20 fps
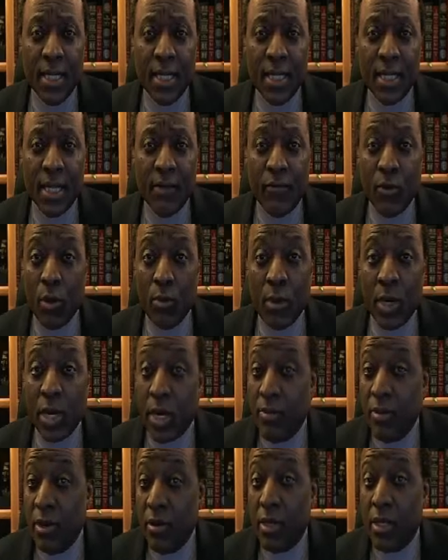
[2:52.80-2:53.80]
They form a
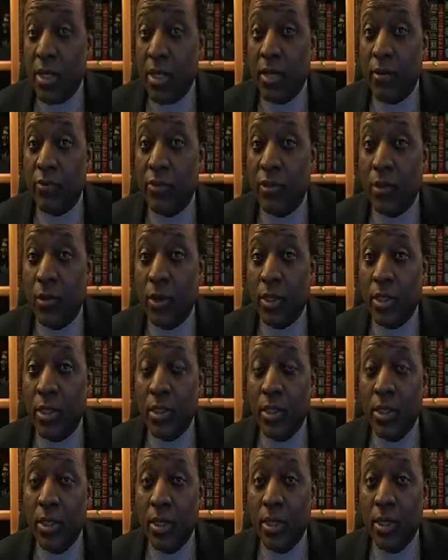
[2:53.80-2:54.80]
community of
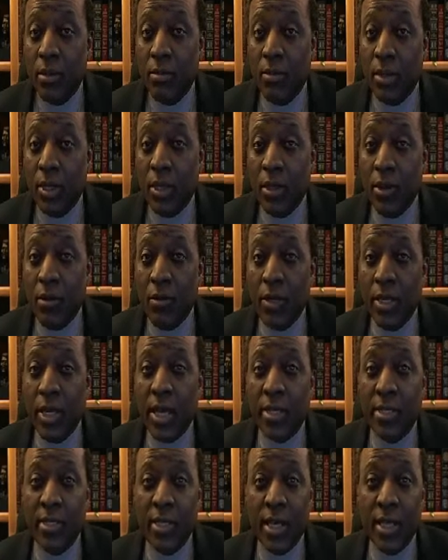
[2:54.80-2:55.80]
sorts, but it only
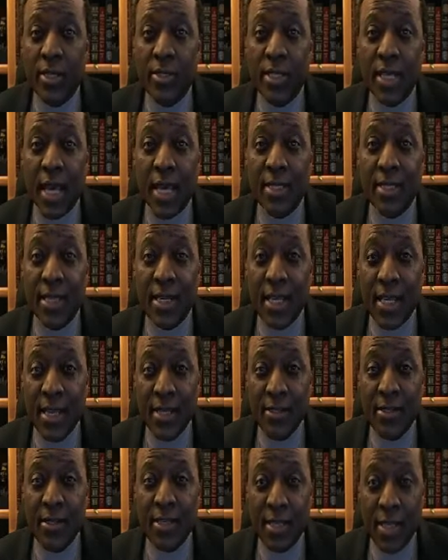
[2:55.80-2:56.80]
exists as an
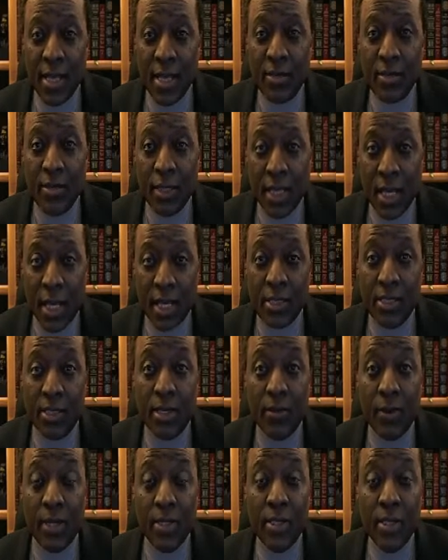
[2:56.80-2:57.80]
incidental
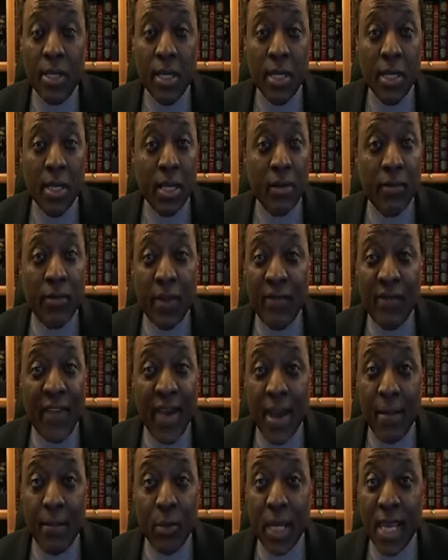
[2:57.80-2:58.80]
consequence of the
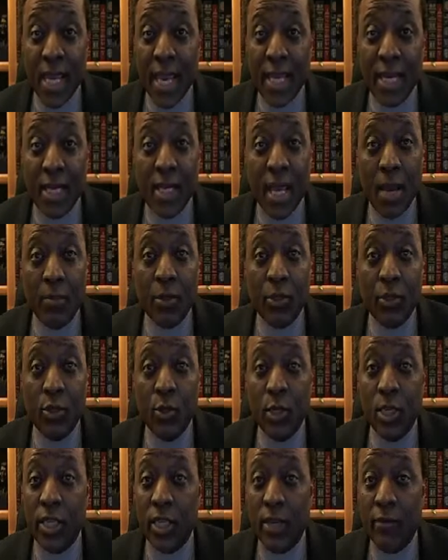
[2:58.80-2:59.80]
fabricated
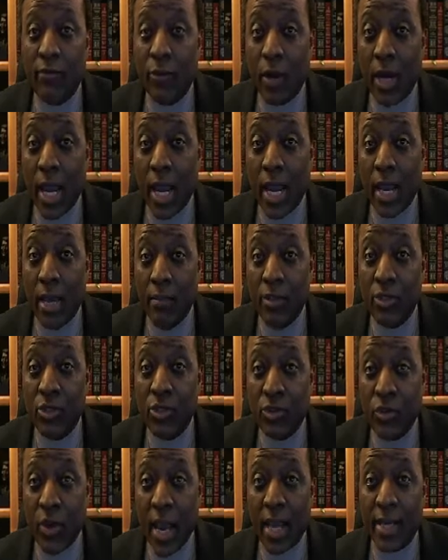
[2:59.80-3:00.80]
opportunity for
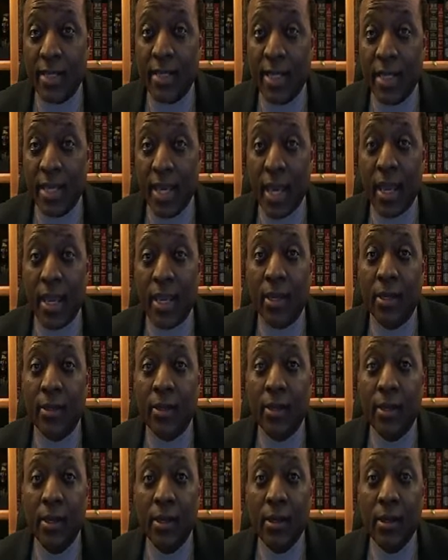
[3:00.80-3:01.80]
abstract
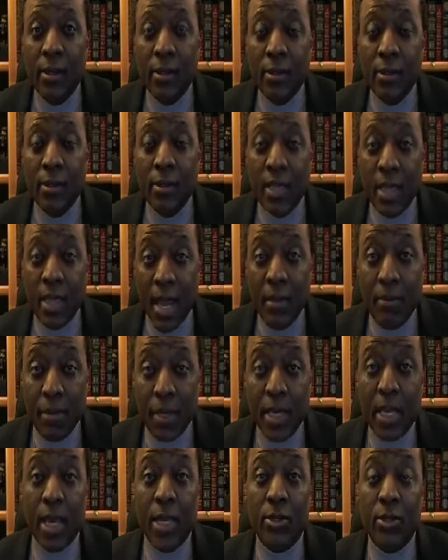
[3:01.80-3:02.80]
gain the
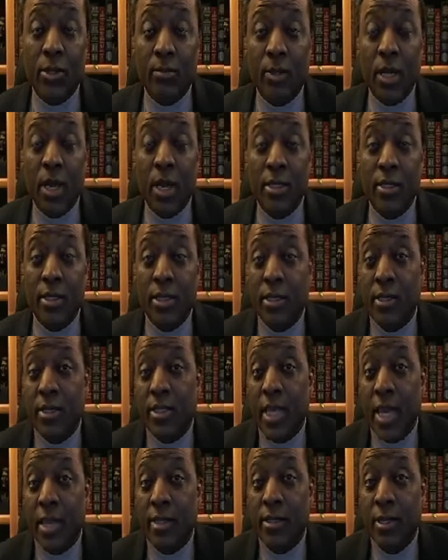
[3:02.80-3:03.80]
gambling enterprise, in this
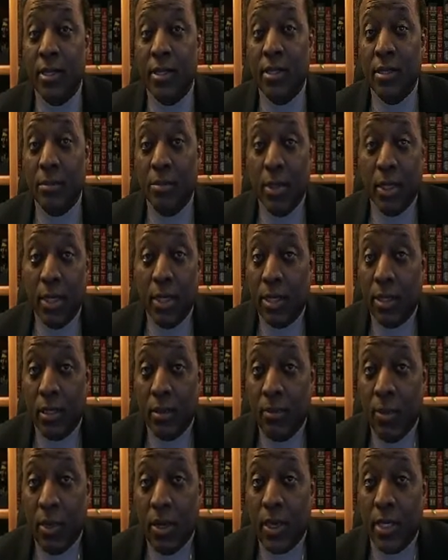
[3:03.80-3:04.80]
case the political
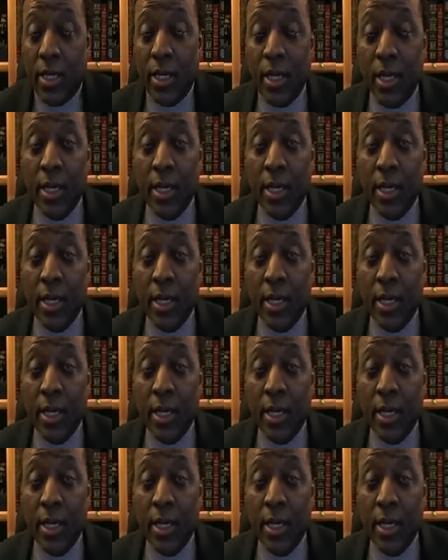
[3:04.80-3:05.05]
party,